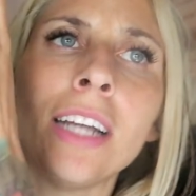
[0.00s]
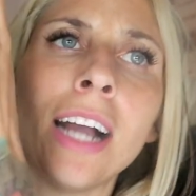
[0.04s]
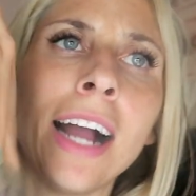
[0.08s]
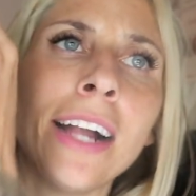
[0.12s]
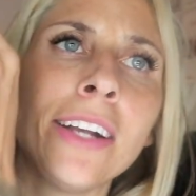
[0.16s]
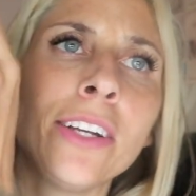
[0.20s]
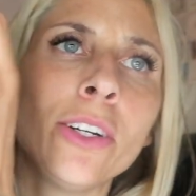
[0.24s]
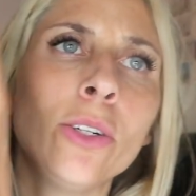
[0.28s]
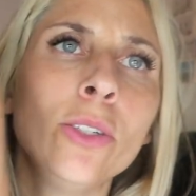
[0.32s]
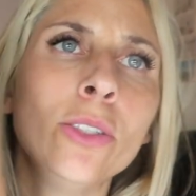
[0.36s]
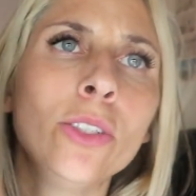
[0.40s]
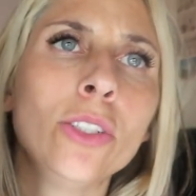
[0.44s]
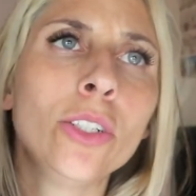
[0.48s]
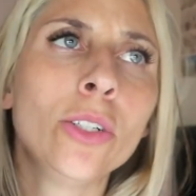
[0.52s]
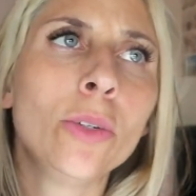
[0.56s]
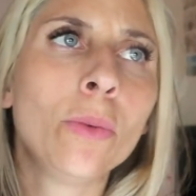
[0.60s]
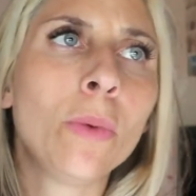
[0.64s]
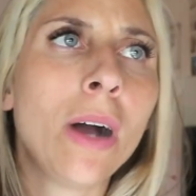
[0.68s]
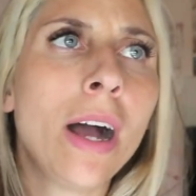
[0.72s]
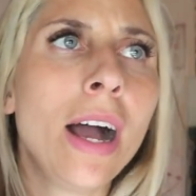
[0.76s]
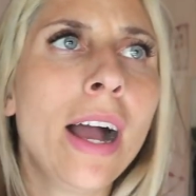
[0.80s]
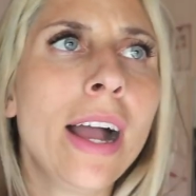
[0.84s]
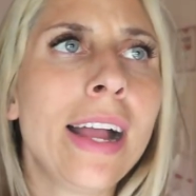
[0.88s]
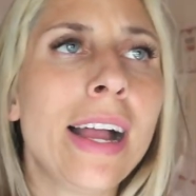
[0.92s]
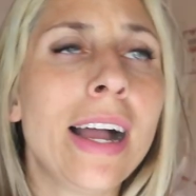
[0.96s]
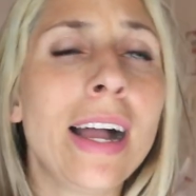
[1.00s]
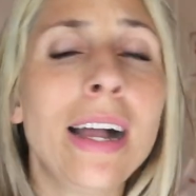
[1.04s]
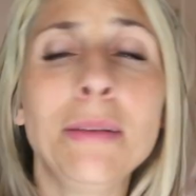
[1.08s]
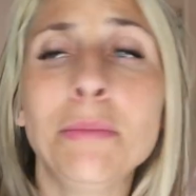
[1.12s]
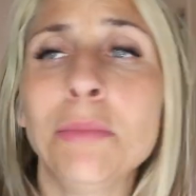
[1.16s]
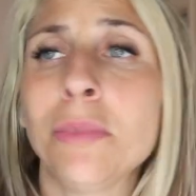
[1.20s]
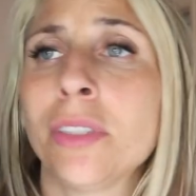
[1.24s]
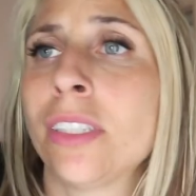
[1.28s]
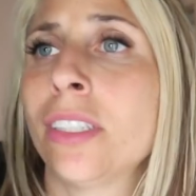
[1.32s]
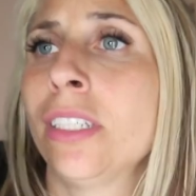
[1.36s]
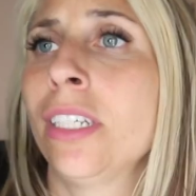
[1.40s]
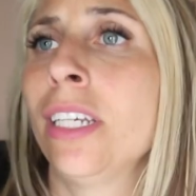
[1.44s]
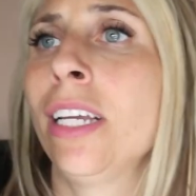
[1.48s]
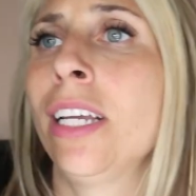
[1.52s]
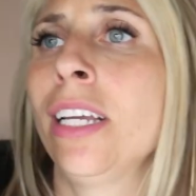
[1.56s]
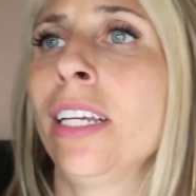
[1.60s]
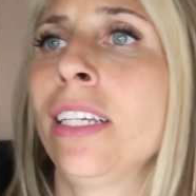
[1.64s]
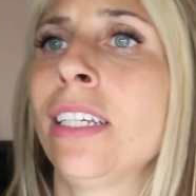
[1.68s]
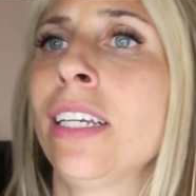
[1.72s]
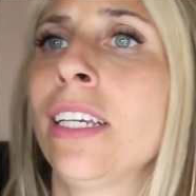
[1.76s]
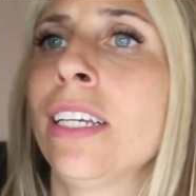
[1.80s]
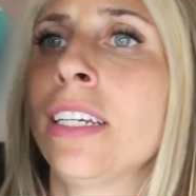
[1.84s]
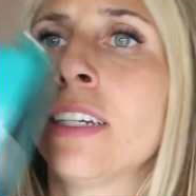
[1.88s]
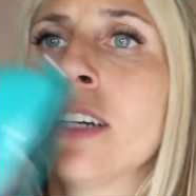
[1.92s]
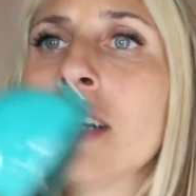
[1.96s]
I don't know why I'm
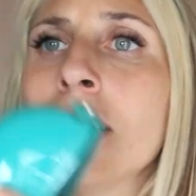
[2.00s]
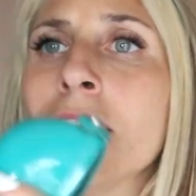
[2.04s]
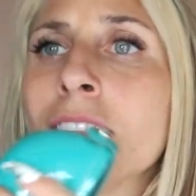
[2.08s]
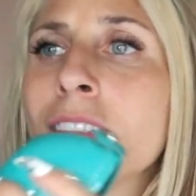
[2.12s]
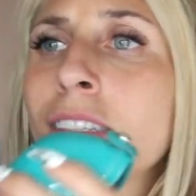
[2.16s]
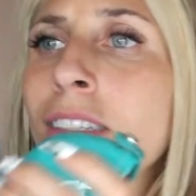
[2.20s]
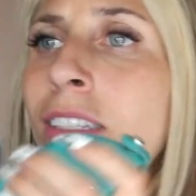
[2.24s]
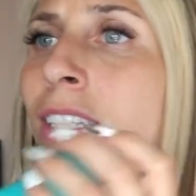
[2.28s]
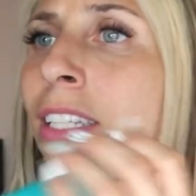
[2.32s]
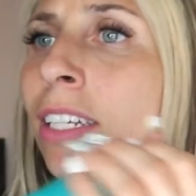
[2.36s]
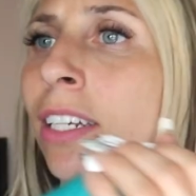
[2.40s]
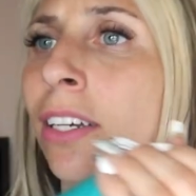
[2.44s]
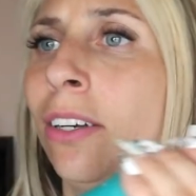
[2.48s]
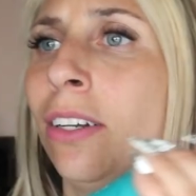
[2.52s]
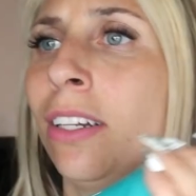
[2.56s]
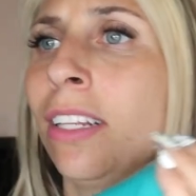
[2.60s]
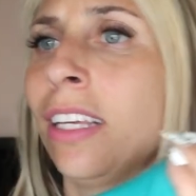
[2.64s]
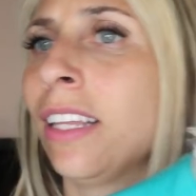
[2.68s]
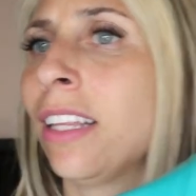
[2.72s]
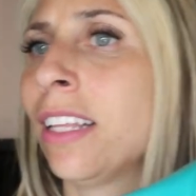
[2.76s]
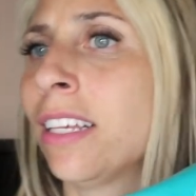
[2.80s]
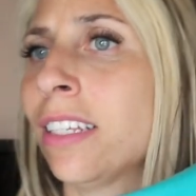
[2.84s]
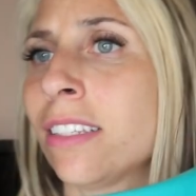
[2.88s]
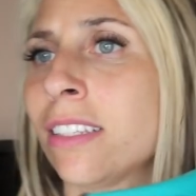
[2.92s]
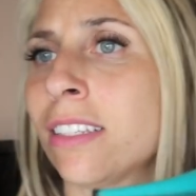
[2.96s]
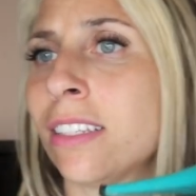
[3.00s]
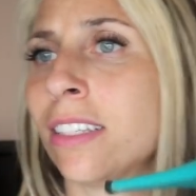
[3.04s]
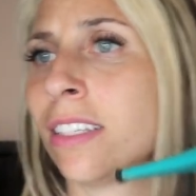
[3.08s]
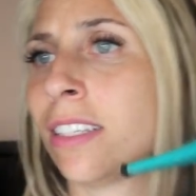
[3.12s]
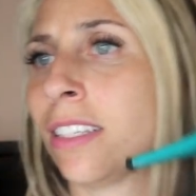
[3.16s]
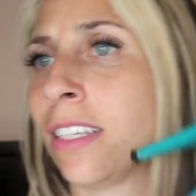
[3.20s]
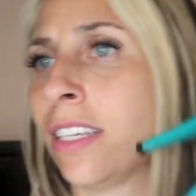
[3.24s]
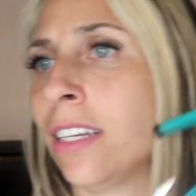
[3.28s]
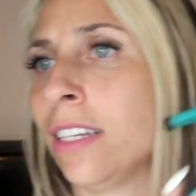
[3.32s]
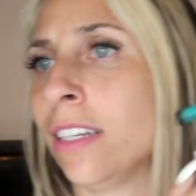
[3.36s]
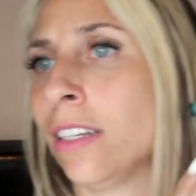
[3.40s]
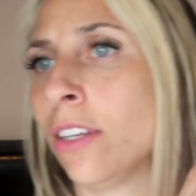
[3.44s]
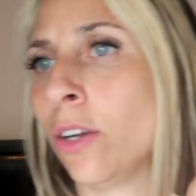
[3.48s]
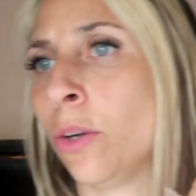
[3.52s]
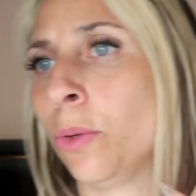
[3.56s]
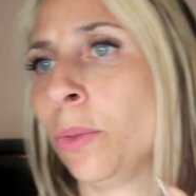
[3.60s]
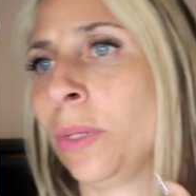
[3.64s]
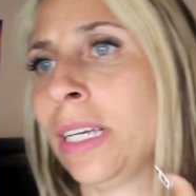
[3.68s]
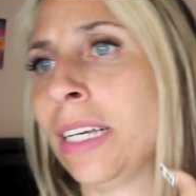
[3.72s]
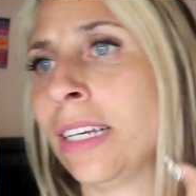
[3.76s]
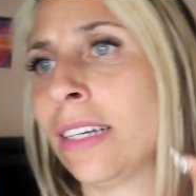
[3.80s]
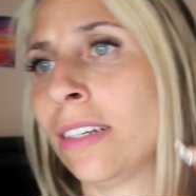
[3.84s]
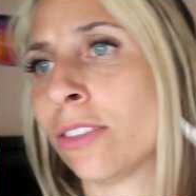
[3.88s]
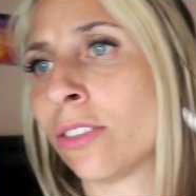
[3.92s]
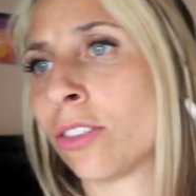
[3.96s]
singing because clearly this isn't a
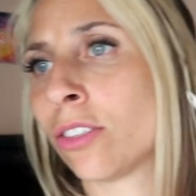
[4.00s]
real